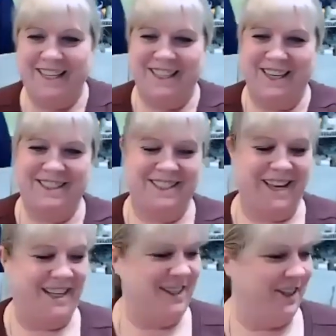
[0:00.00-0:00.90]
Yes,
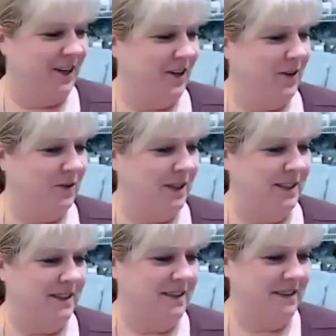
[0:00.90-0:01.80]
thank you.
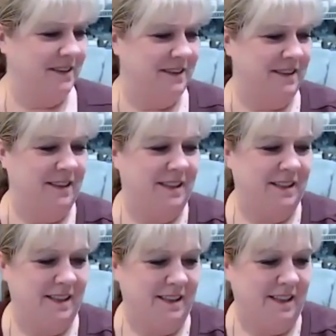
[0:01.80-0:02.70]

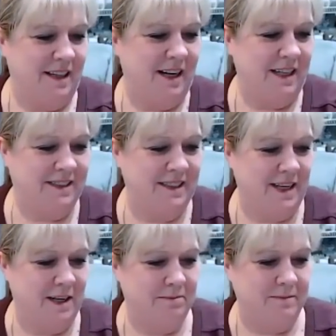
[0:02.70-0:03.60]

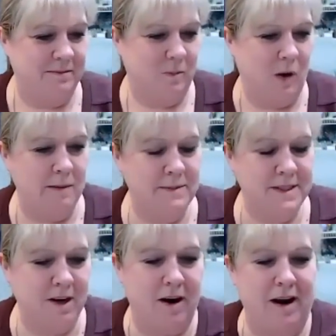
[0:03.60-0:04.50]
Awesome. Well, I'm
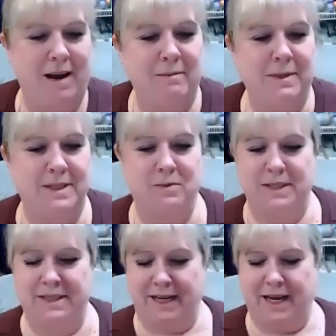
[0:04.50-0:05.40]
sorry I missed
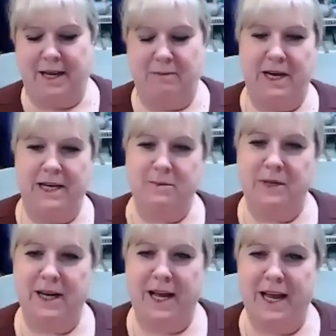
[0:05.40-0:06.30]
Wednesday night. My
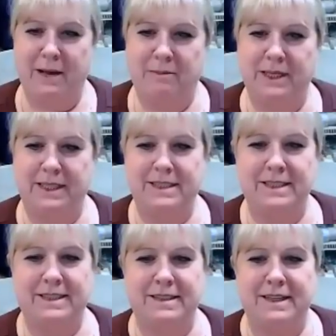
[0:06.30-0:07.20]
husband and I have been
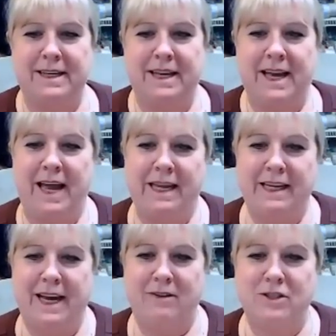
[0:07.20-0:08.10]
just
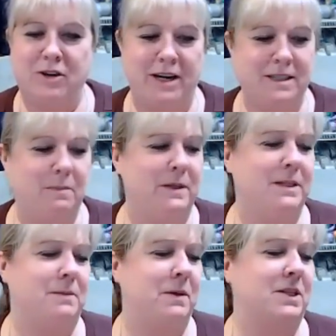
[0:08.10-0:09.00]
hanging out and trying to spend
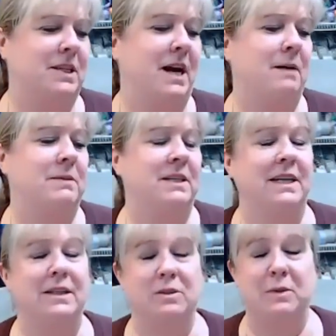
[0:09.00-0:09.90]
as much time
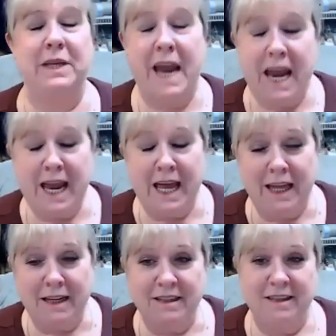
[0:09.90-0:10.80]
together as we
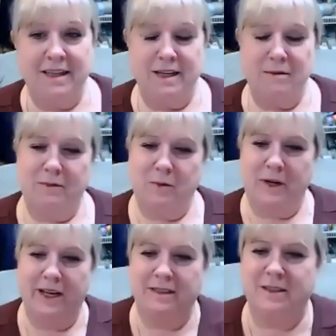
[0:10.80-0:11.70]
can before
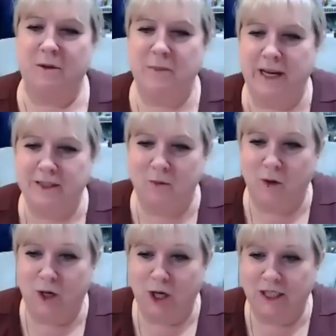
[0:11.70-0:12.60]
he has to go back to
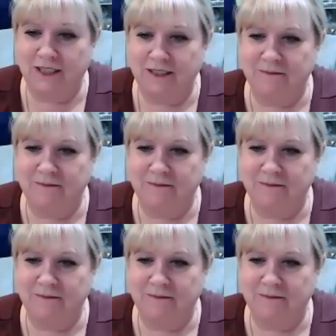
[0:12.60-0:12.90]
work.